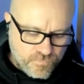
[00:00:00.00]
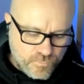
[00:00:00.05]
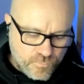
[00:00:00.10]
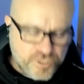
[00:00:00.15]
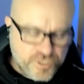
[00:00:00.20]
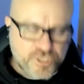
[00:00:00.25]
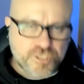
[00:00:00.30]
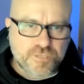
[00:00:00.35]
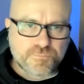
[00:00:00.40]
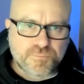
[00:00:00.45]

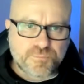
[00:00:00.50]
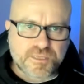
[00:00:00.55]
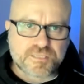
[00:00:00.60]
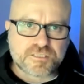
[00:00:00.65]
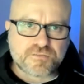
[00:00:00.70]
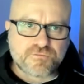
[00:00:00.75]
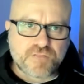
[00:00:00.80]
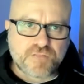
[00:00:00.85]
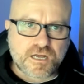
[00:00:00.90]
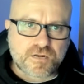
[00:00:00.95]
wish you the
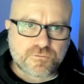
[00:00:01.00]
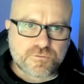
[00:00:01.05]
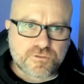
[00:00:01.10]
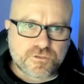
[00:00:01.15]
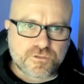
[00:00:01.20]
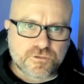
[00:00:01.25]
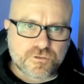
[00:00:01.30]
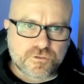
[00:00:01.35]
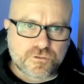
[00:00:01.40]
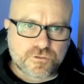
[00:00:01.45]
best of luck
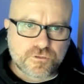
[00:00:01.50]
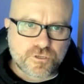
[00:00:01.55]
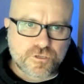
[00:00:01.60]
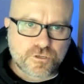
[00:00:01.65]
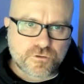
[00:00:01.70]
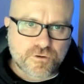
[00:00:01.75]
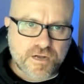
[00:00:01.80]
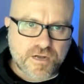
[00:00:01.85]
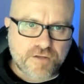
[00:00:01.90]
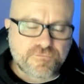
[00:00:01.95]
with
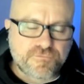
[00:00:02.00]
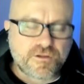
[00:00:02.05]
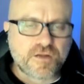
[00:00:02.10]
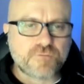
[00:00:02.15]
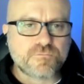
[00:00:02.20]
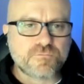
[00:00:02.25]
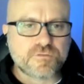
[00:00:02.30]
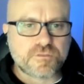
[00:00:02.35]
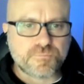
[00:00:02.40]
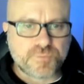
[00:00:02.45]
your
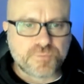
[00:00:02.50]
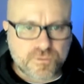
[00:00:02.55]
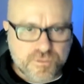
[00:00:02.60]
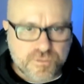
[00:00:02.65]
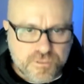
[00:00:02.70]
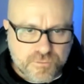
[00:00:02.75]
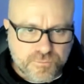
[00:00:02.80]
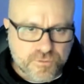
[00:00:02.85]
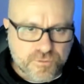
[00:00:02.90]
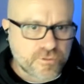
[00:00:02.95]
crowdfund, with the
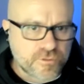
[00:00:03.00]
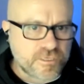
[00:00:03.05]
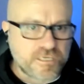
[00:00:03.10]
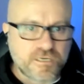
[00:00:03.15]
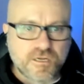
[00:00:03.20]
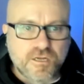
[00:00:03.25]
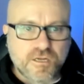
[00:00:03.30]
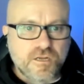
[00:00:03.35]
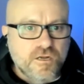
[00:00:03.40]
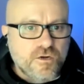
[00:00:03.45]
building the brewery.